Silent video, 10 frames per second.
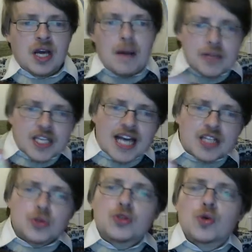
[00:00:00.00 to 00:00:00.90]
But the
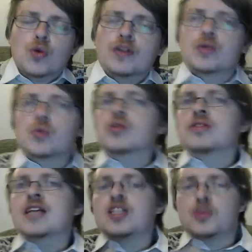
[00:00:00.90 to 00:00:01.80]
actual stories also
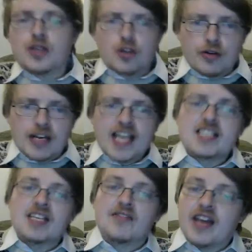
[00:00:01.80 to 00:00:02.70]
tend to be
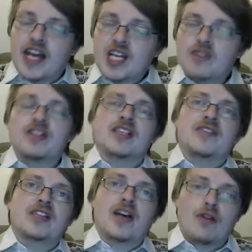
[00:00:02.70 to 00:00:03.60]
creative, innovative
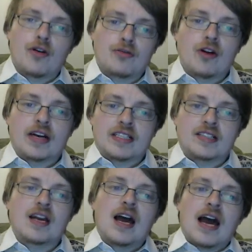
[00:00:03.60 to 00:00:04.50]
in their own right,
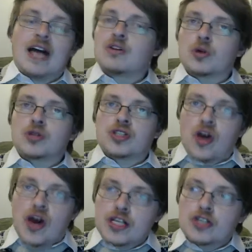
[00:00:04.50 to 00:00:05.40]
and not just
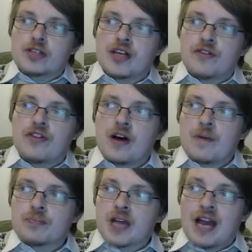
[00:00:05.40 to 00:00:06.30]
iterative.
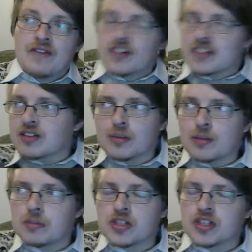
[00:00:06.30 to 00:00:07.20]
If nothing else,
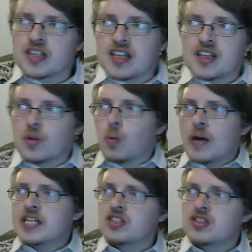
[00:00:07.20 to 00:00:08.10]
sometimes just the
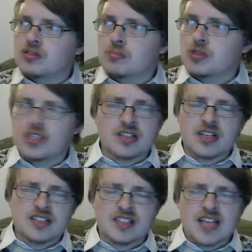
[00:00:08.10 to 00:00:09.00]
ways she
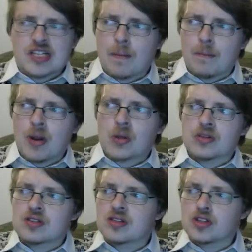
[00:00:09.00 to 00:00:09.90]
decides to set up
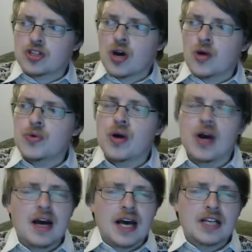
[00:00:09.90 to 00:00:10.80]
plots show
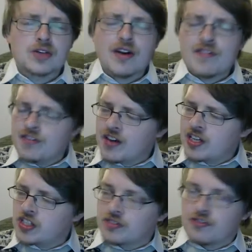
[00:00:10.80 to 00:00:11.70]
a degree of
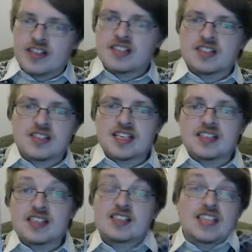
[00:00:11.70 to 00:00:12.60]
invention. For instance, this
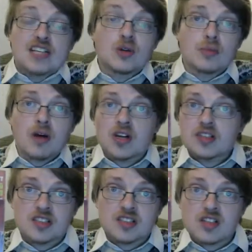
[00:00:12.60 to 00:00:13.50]
is set on Mars
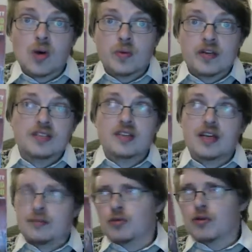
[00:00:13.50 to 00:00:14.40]
to start with,
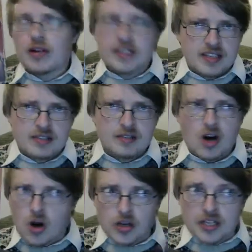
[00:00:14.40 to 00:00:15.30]
more or less in
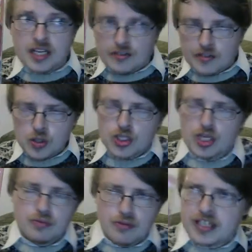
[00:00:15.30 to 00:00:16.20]
our near
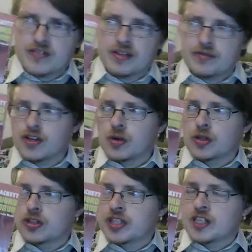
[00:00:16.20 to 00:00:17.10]
future, relatively, a few
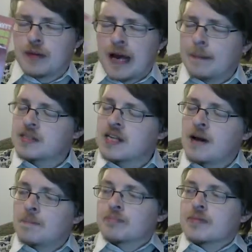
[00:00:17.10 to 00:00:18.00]
hundred years perhaps,
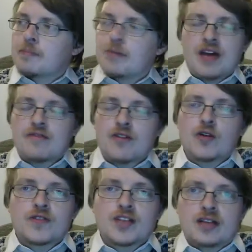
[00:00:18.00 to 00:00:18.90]
but
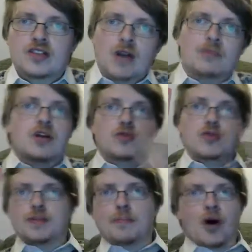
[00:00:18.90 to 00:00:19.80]
involves time travel
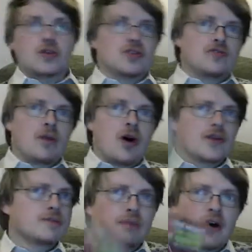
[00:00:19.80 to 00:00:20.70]
to the past of
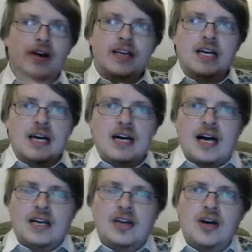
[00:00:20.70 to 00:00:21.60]
Mars by
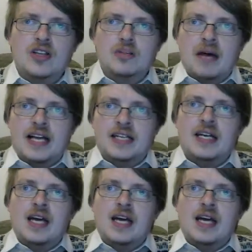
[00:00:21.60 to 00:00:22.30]
an Earthman,